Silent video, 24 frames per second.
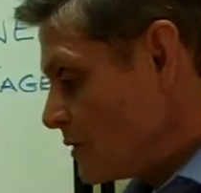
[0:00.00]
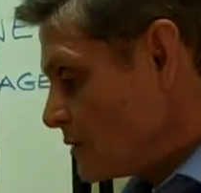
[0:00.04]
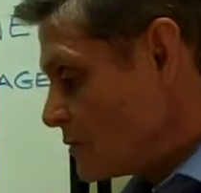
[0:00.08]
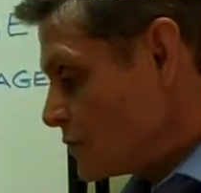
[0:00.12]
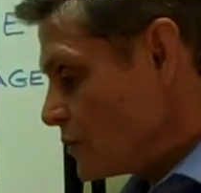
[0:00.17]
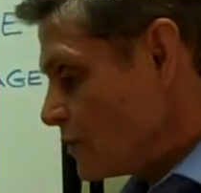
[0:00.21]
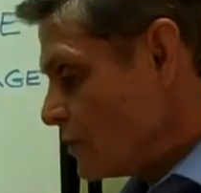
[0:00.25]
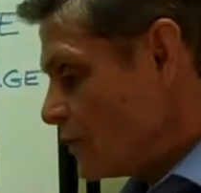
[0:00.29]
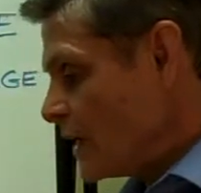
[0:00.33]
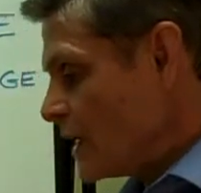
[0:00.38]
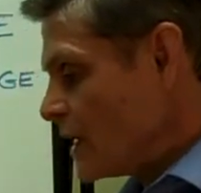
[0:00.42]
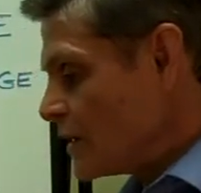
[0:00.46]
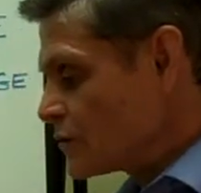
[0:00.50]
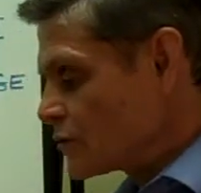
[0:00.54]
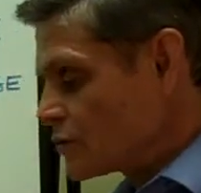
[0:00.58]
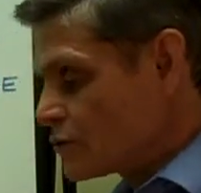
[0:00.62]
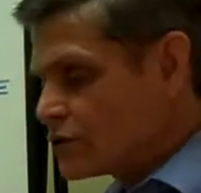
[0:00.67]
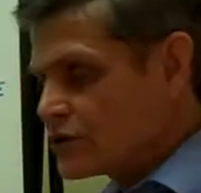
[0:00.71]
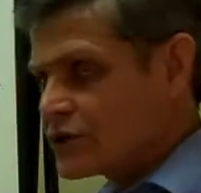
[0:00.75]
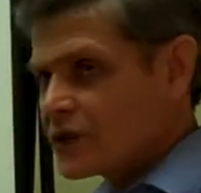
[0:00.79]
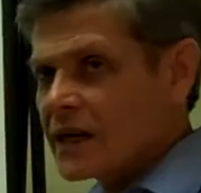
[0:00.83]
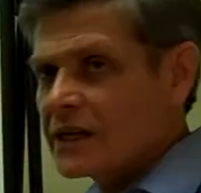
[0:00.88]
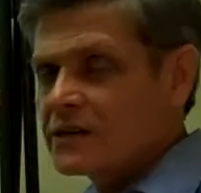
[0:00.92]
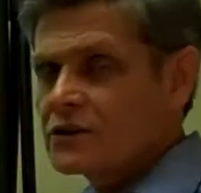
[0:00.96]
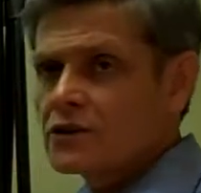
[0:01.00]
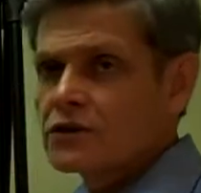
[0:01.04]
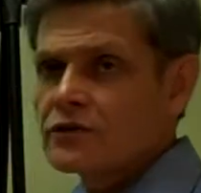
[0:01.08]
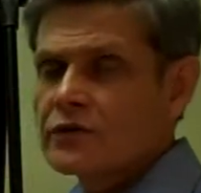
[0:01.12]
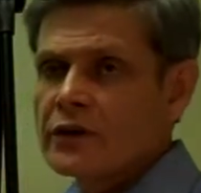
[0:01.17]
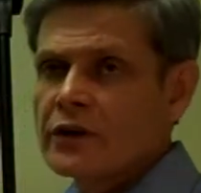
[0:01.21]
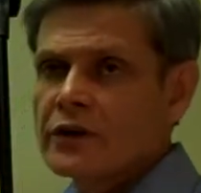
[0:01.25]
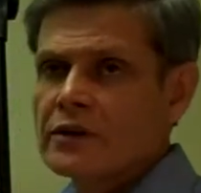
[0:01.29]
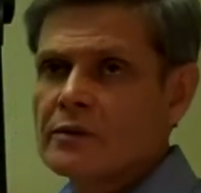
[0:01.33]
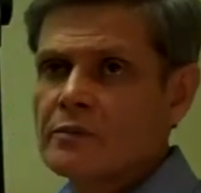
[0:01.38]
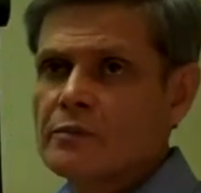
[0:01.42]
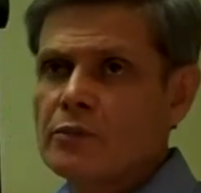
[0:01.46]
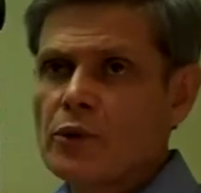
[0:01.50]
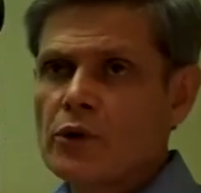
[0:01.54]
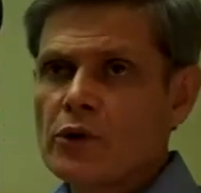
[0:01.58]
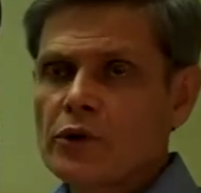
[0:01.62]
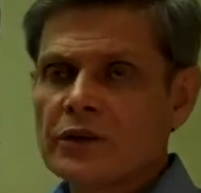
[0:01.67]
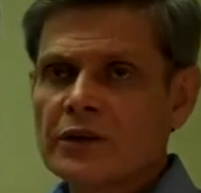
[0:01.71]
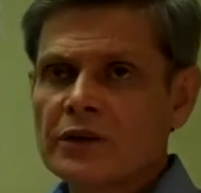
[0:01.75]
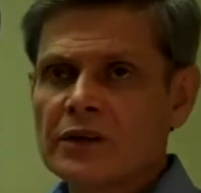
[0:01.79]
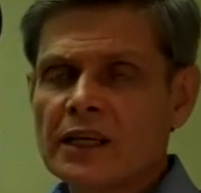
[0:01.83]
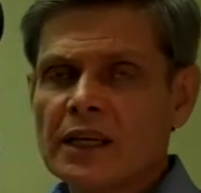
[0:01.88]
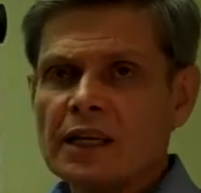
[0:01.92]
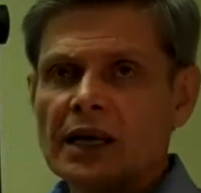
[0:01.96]
So exercise is very
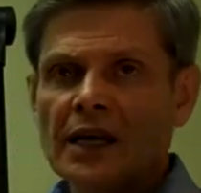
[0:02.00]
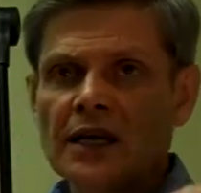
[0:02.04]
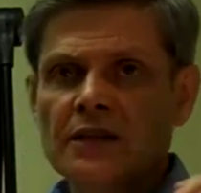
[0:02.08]
important.